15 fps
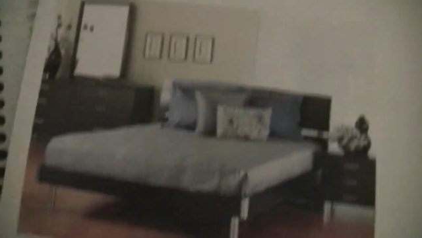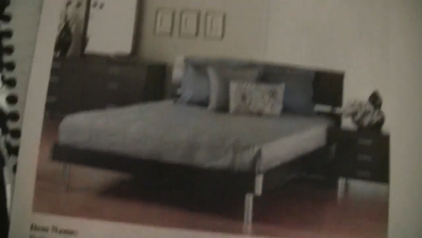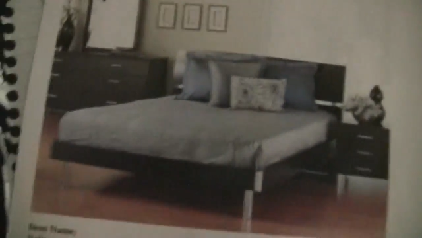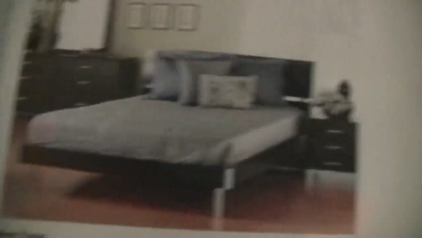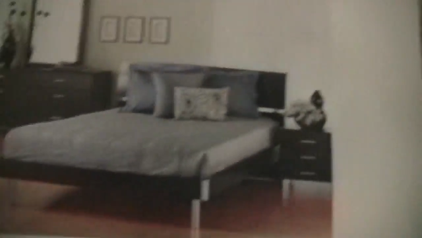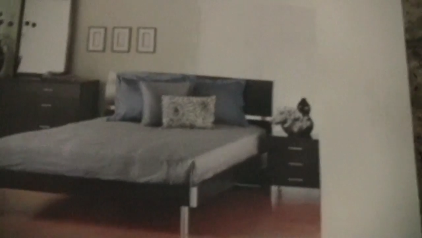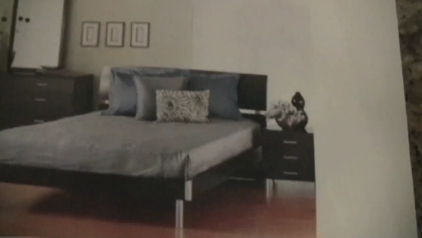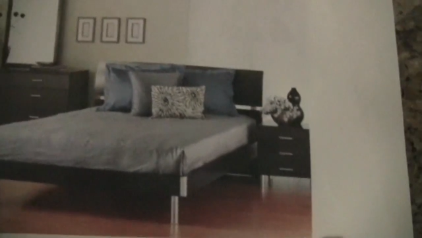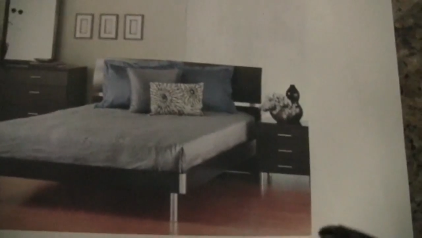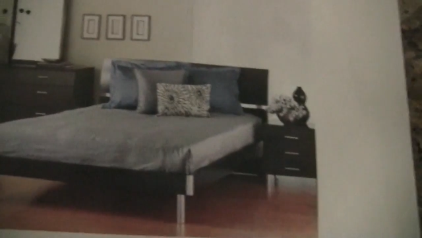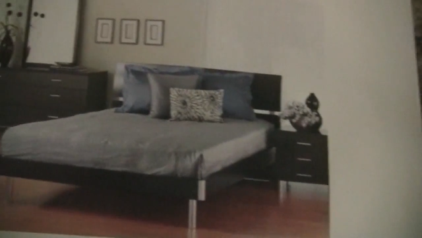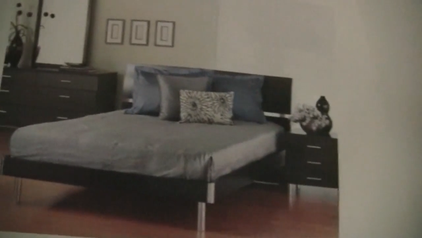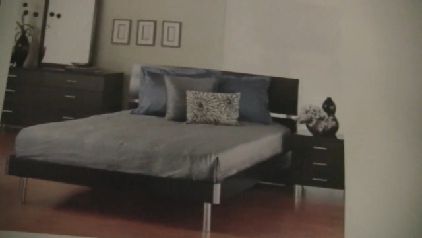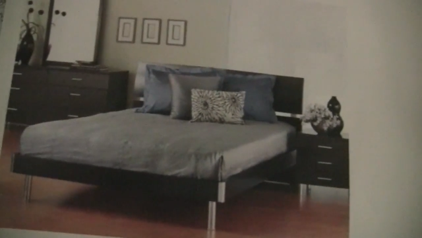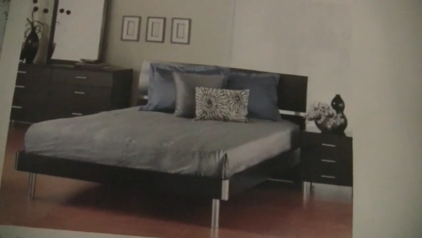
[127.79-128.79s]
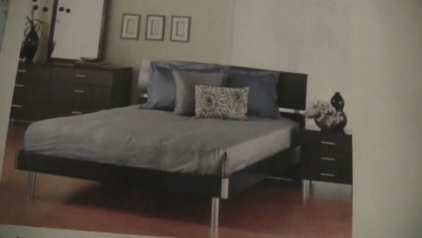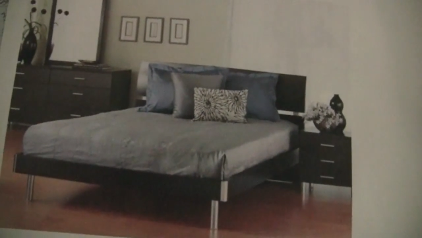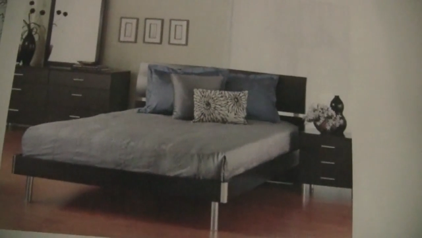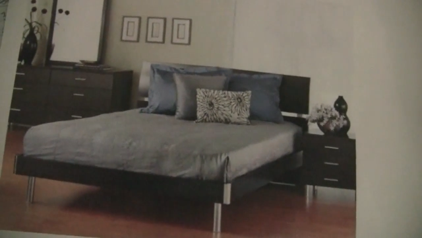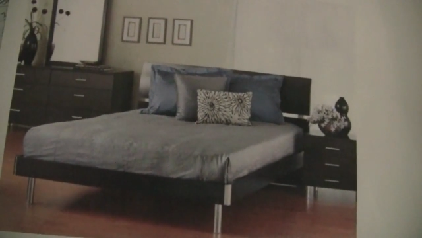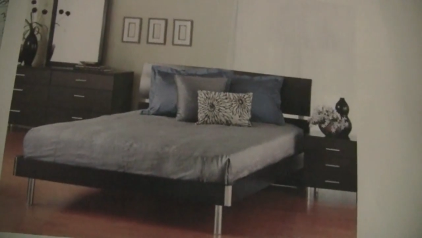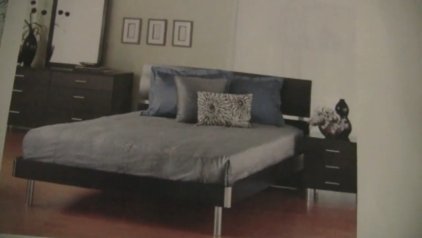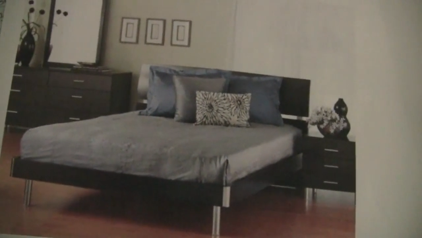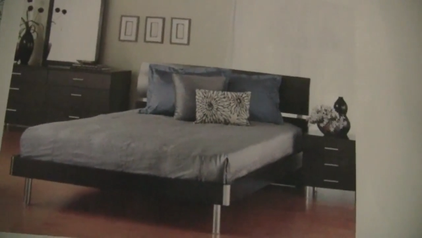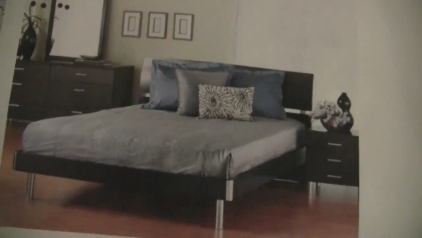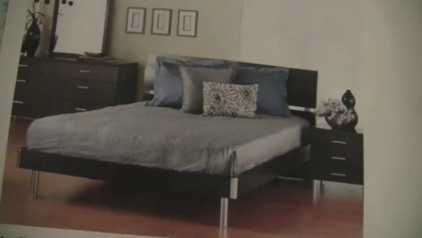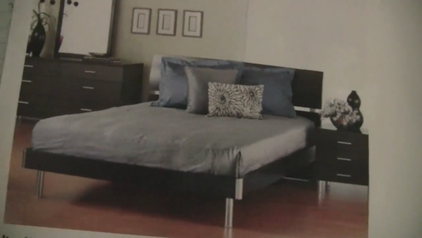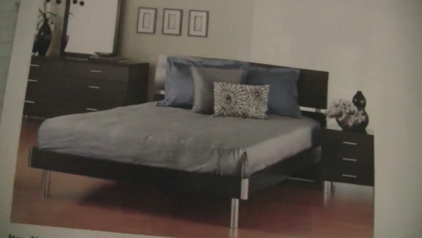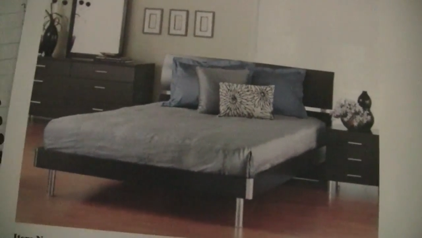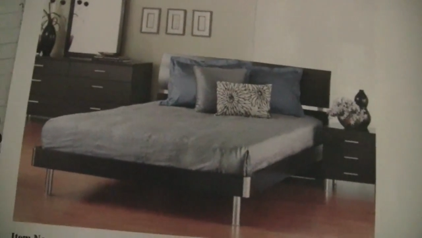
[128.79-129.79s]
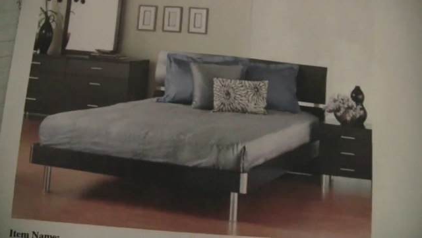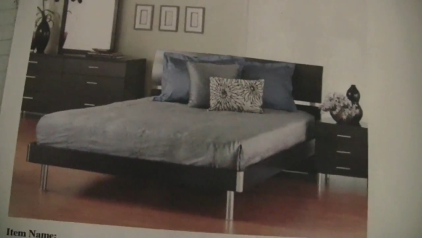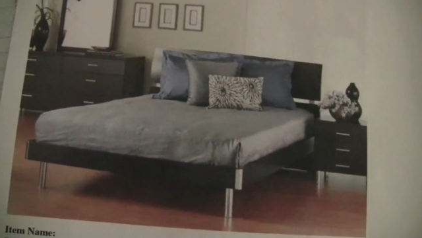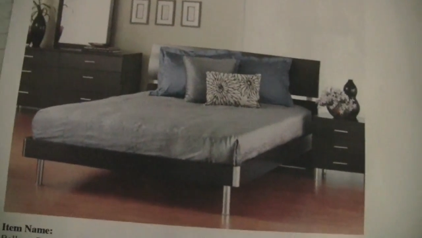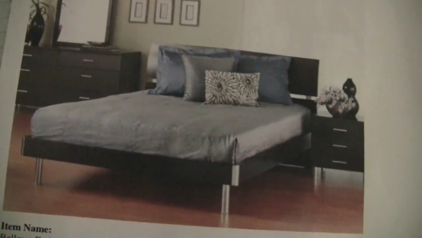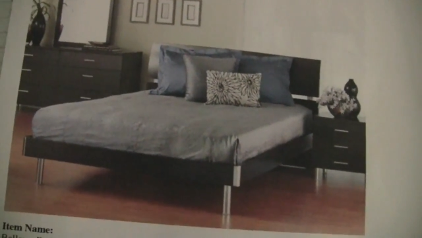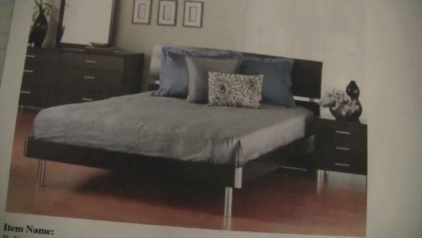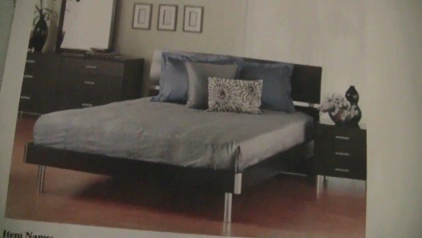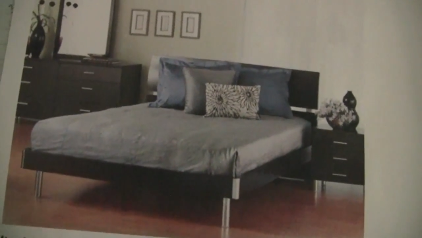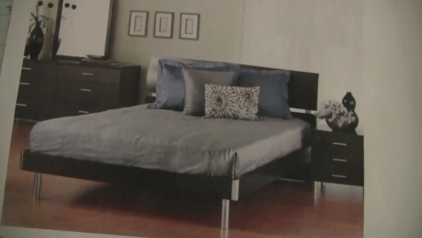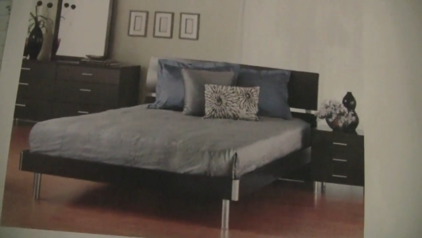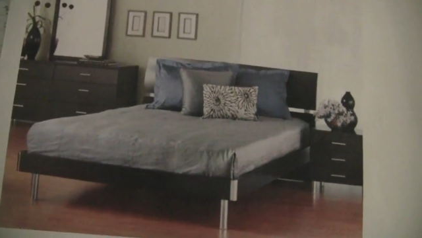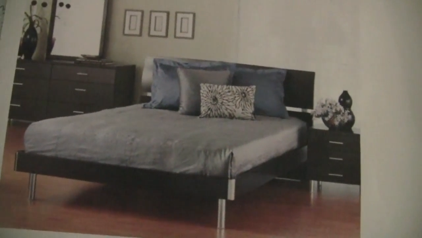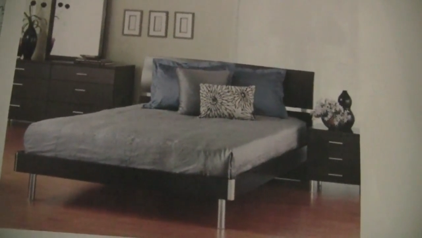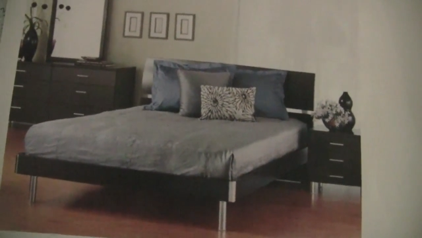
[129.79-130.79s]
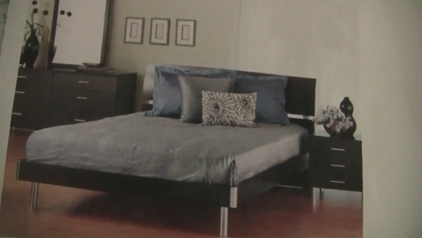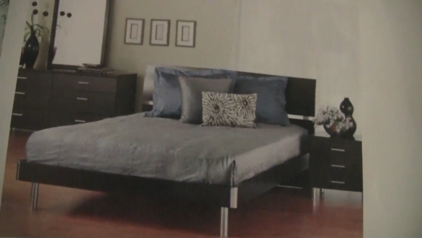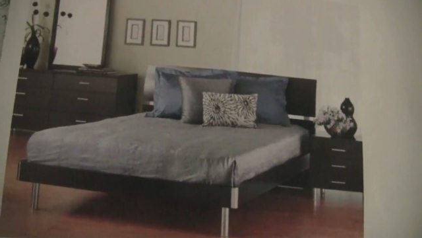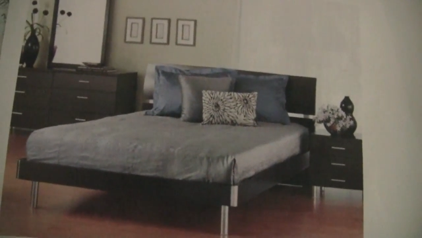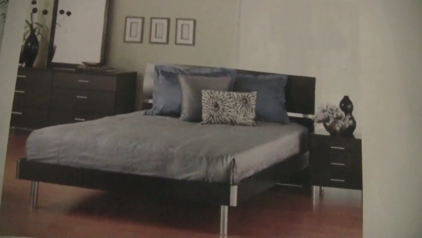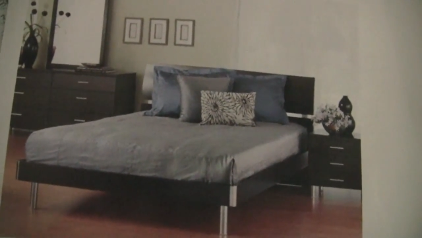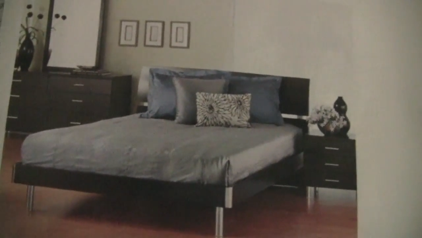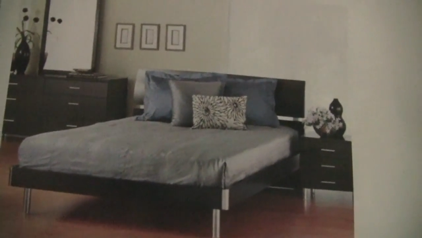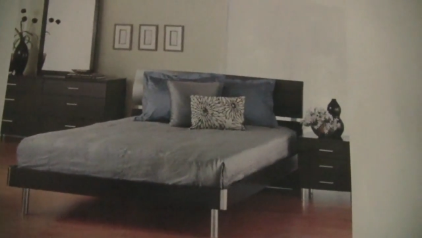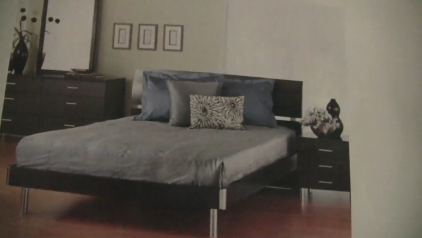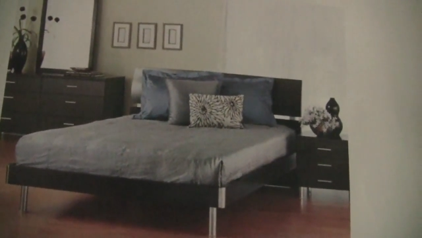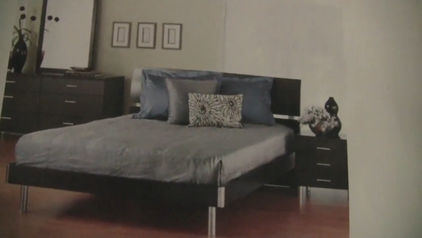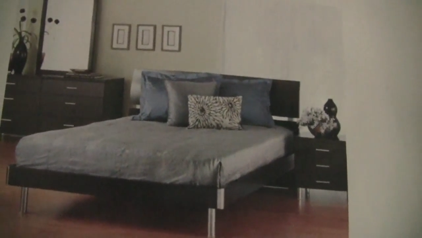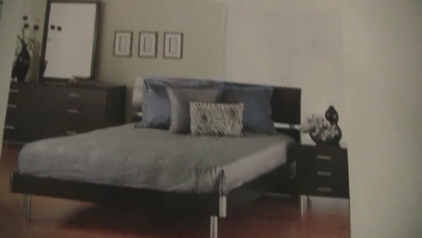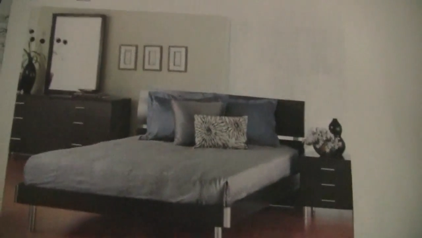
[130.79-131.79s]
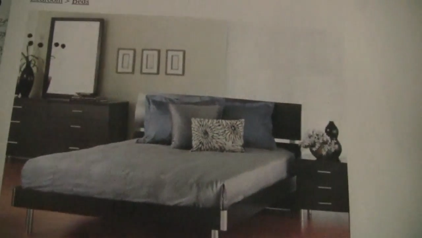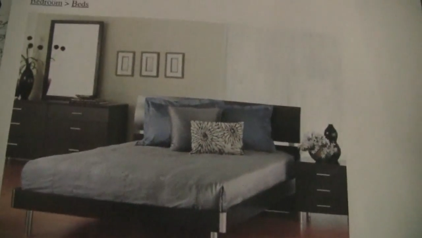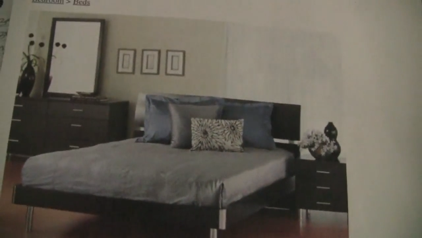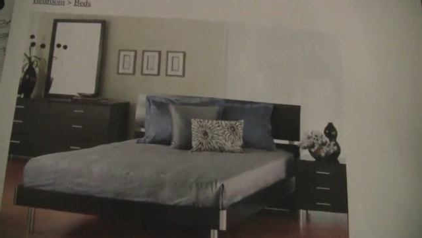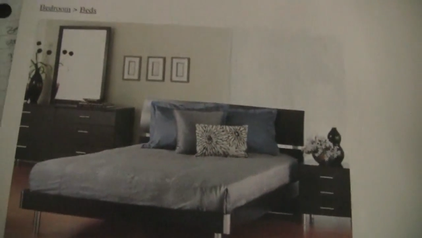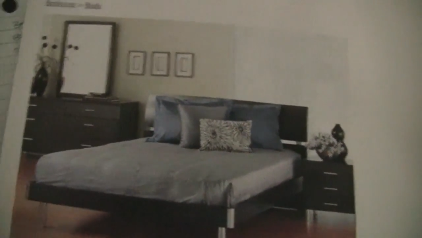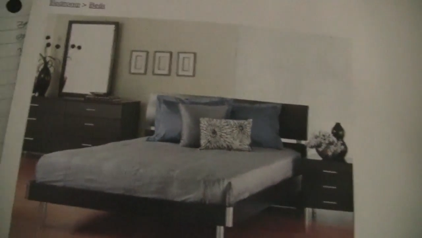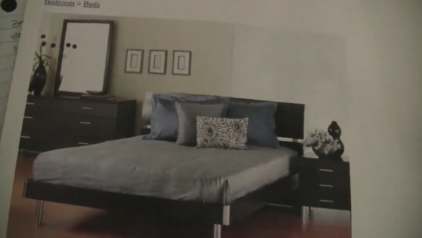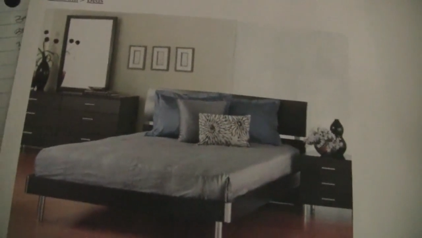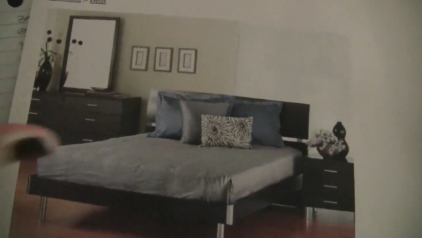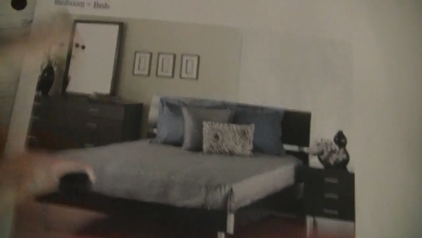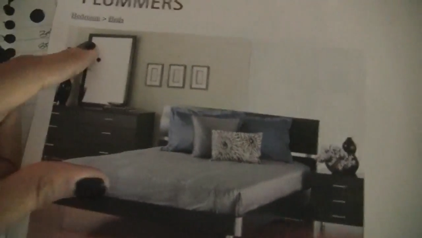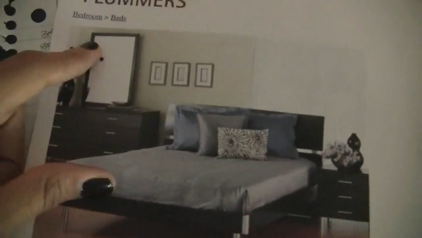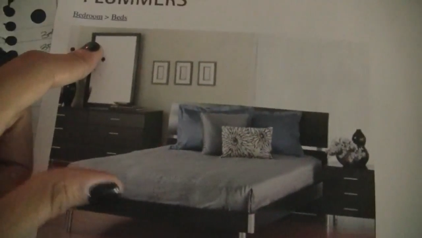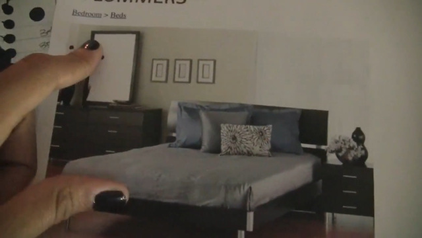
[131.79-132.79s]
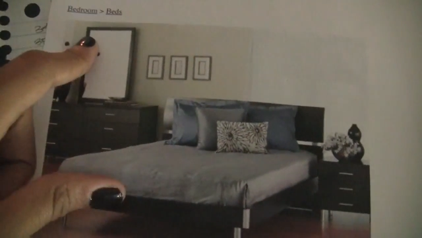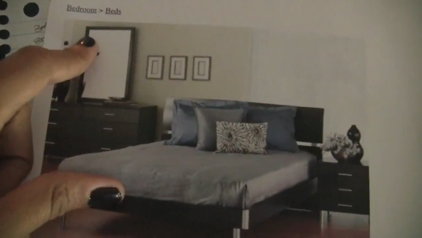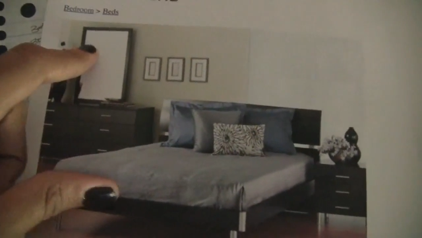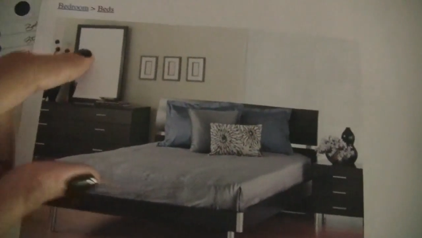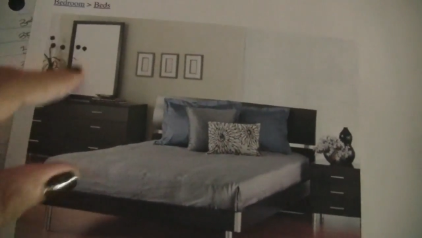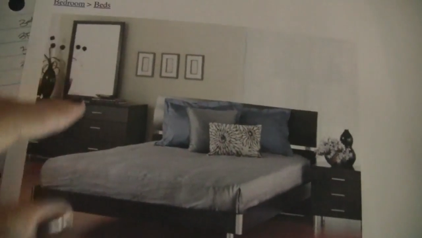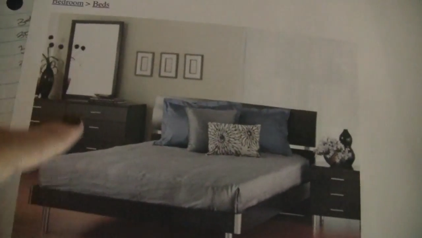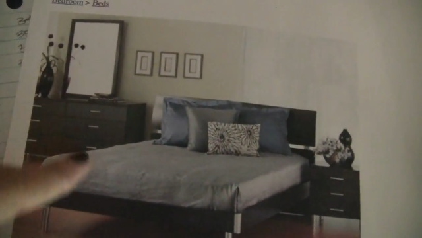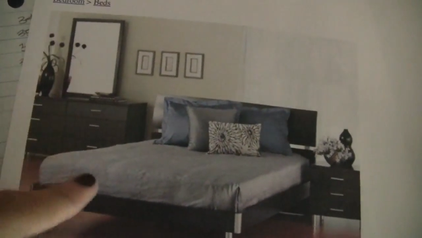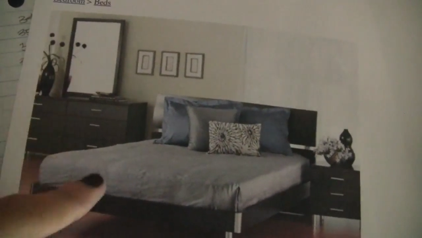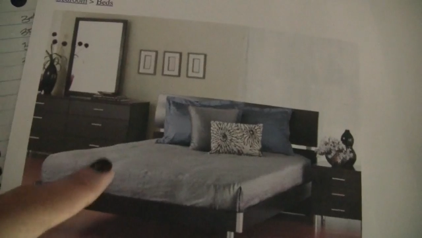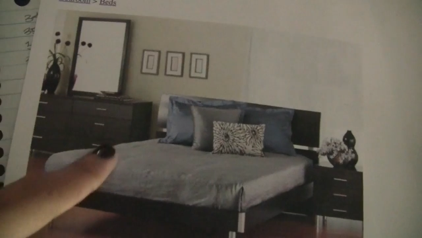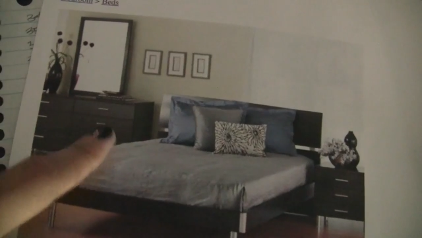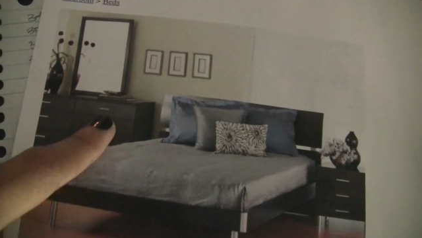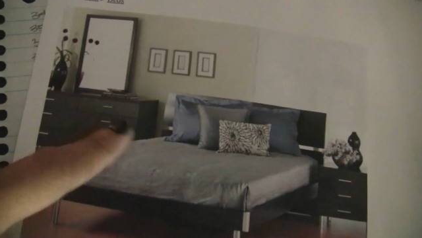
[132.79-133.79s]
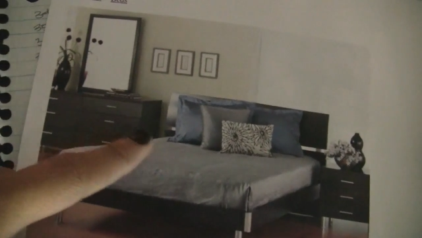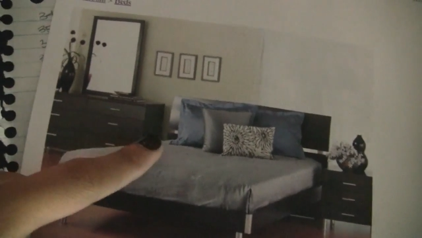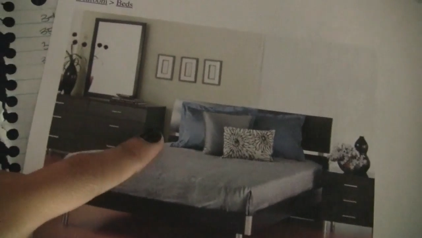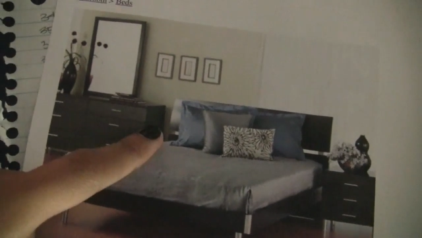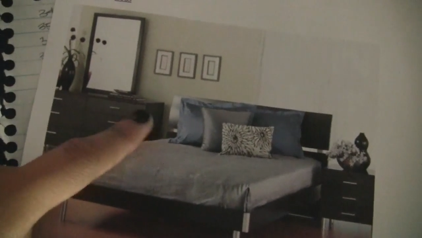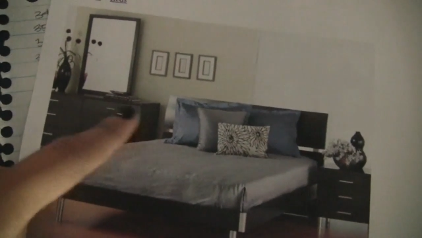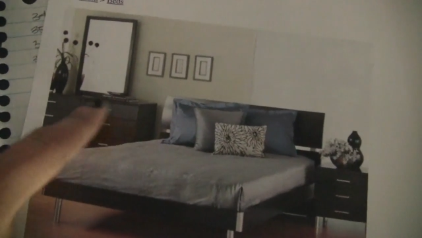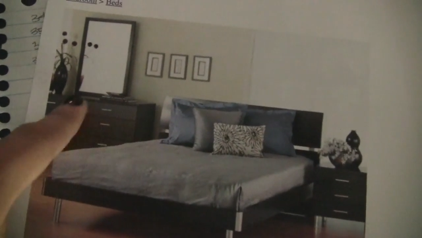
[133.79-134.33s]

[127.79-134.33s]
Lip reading: No face is visible, so there are no lips to read.